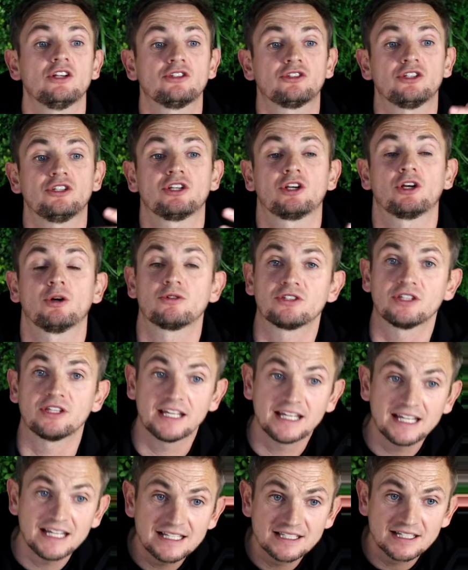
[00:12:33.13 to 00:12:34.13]
So you go to
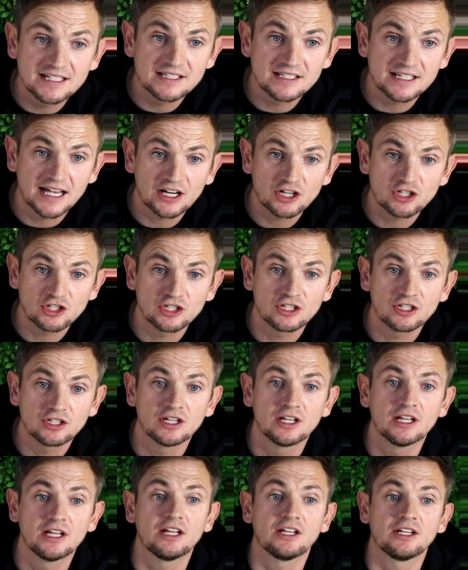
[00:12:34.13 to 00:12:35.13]
the heating
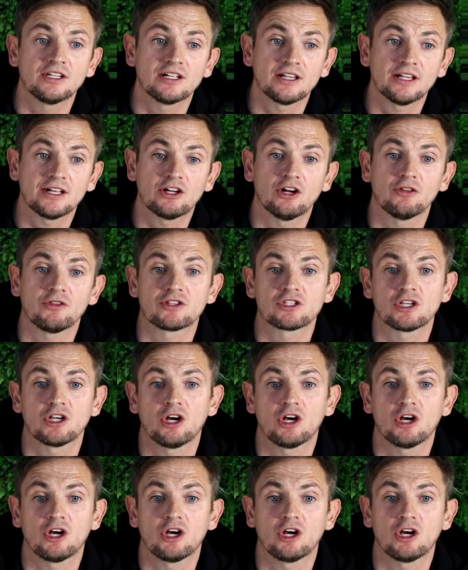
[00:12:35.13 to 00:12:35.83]
section, you click on the